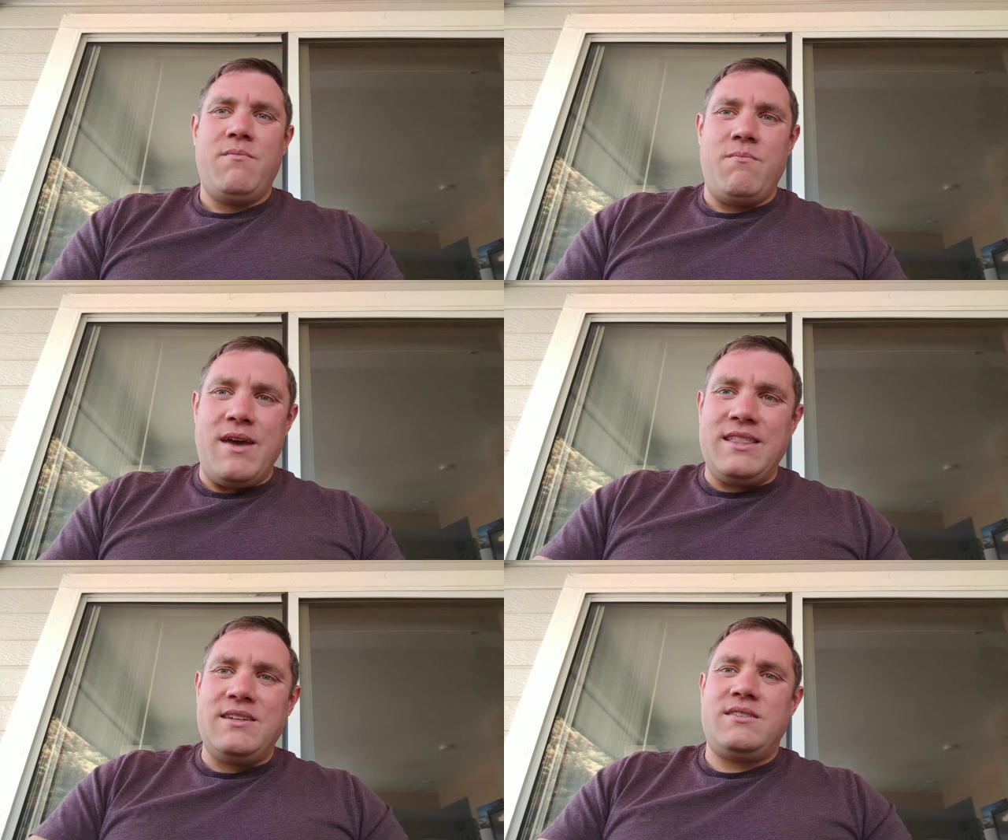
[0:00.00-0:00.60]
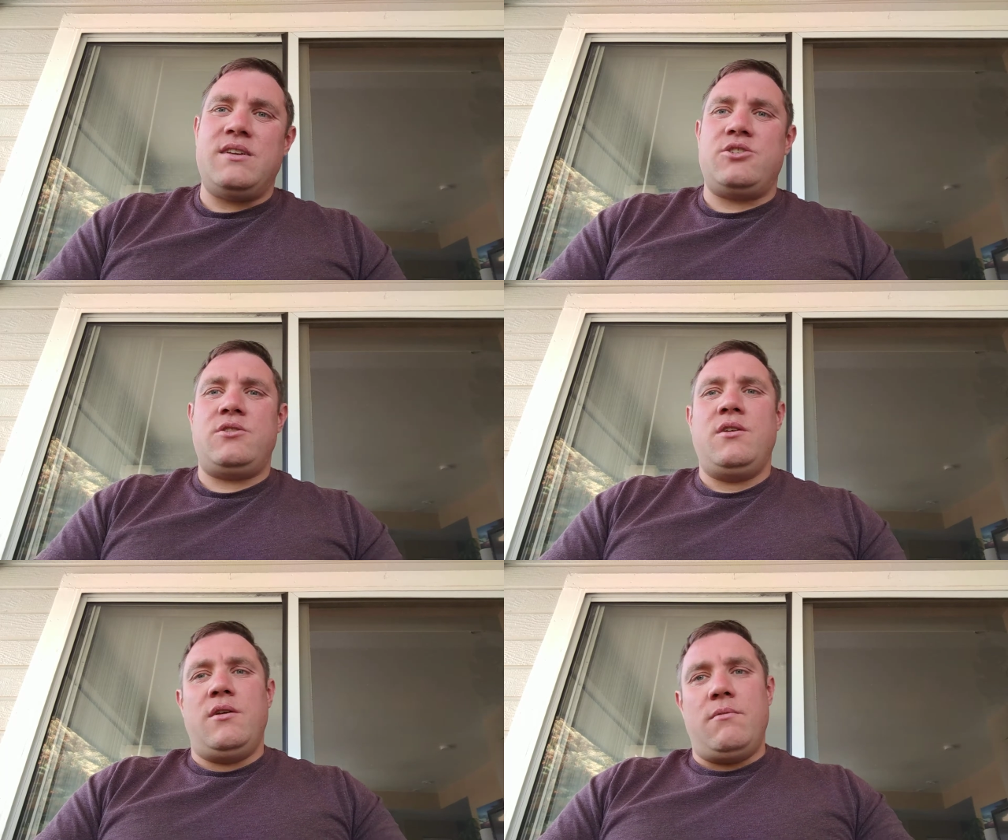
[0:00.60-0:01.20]
make the
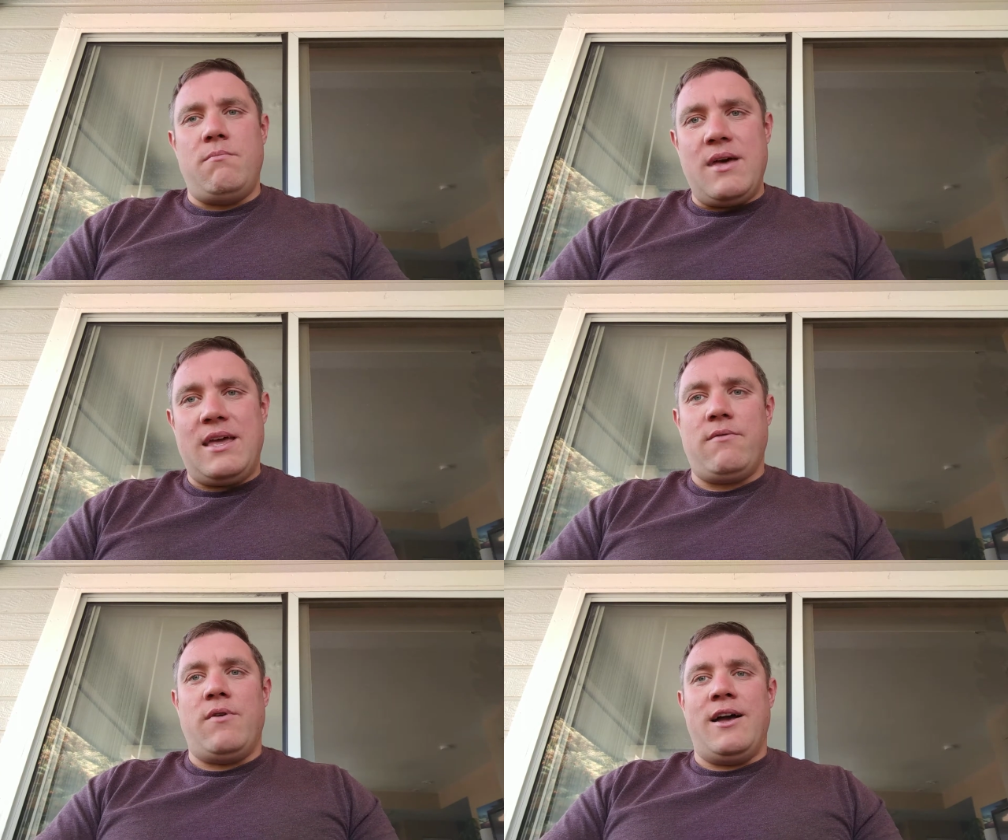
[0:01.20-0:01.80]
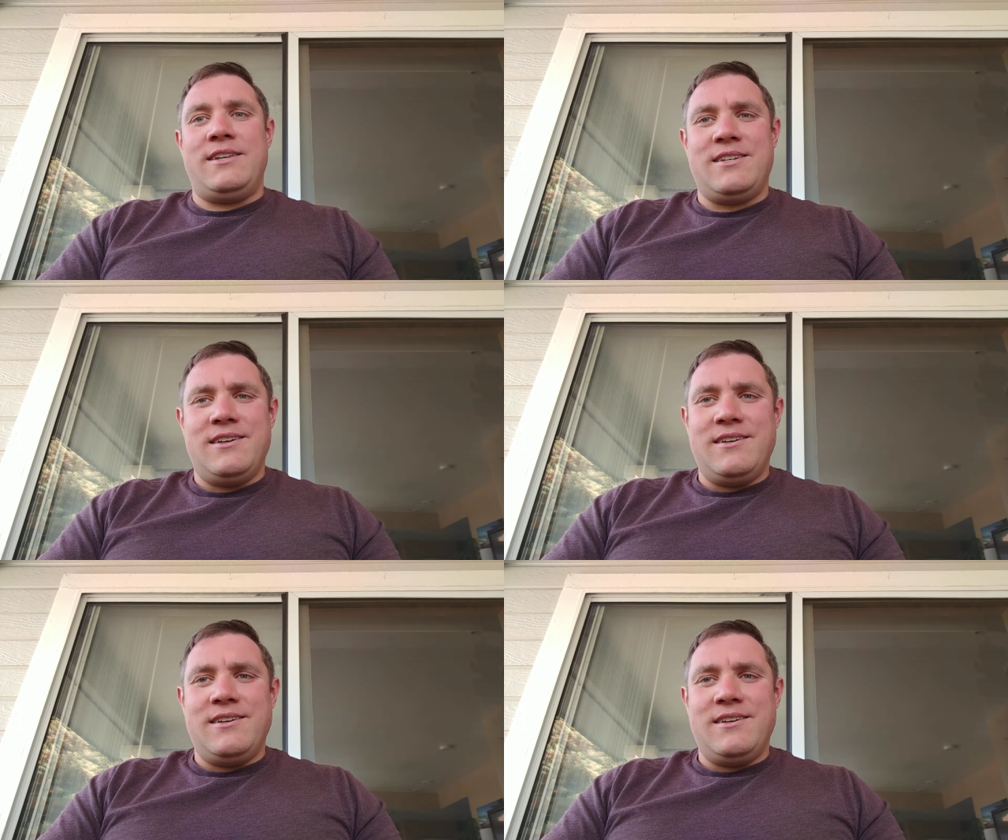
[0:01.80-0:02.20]
decision, make it right.